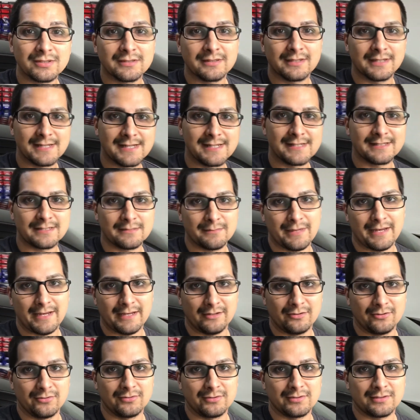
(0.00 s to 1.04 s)
and some bad
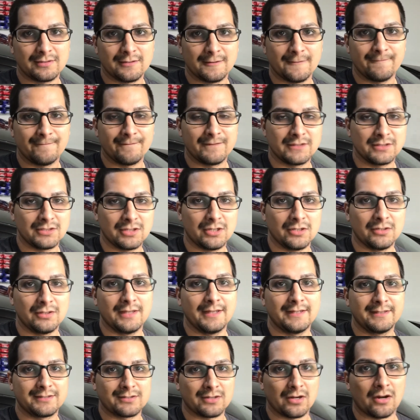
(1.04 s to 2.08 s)
news. So
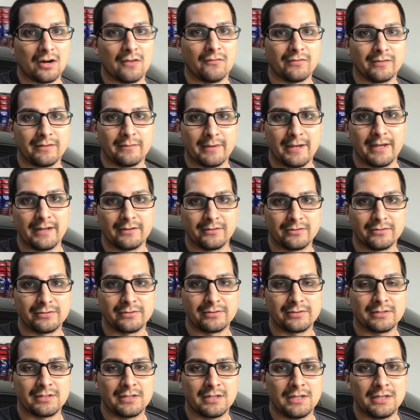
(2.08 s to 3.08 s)
let's start off with the bad news.